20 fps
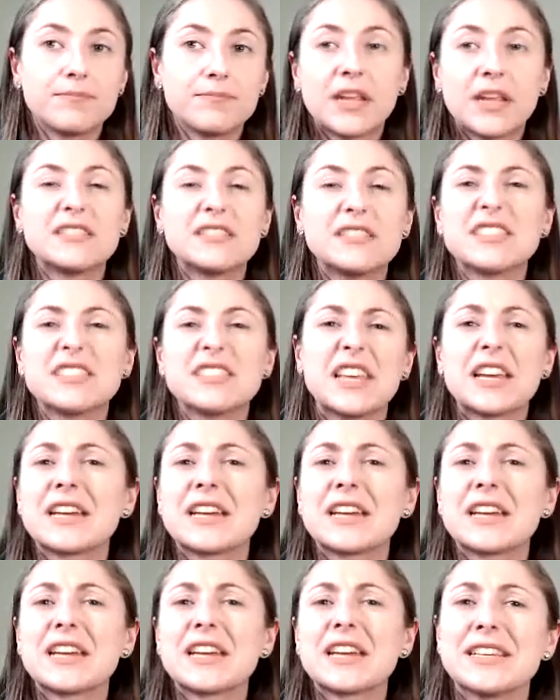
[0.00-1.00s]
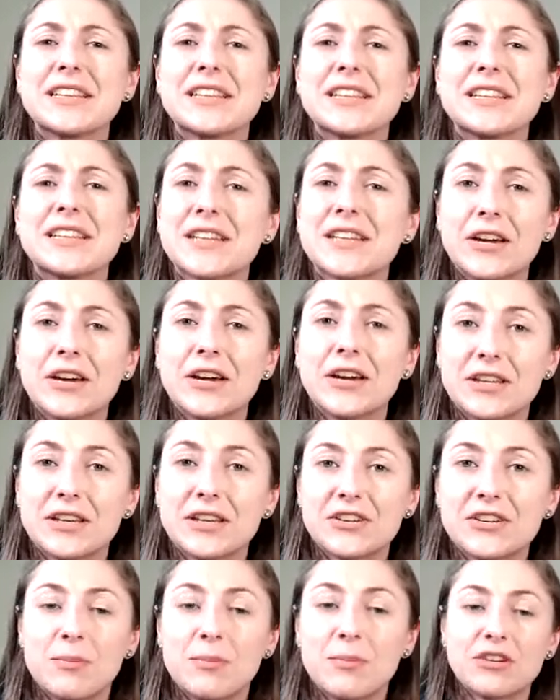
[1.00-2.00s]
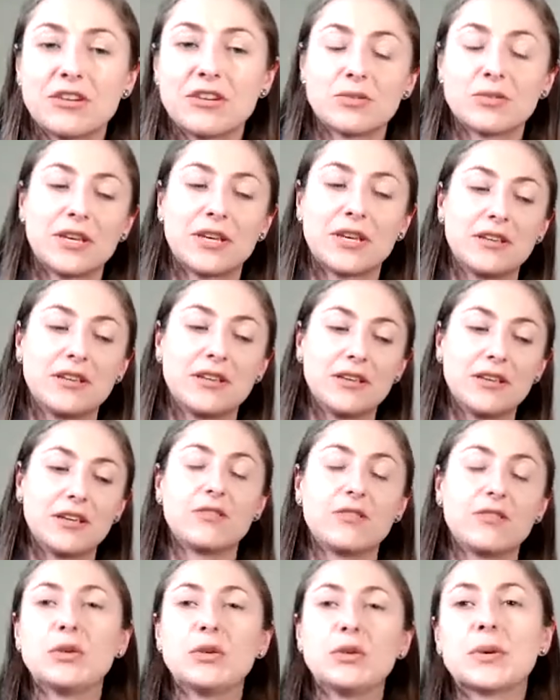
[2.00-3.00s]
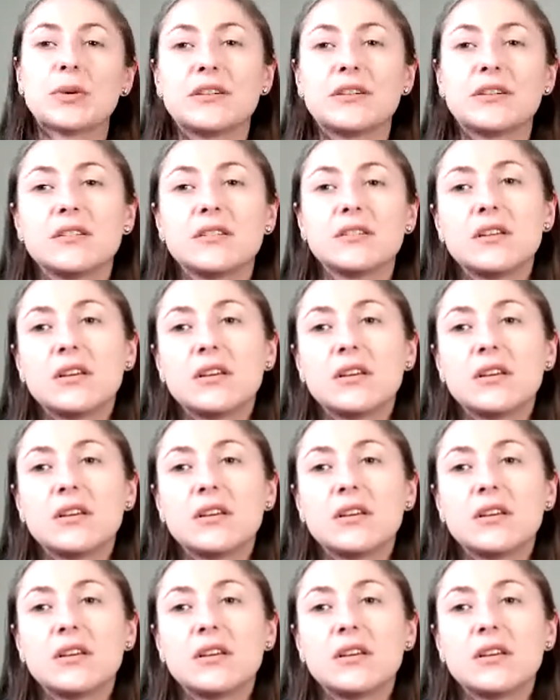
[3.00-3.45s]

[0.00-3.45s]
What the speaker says: it's just like a silly little calculation of measurement, if you will.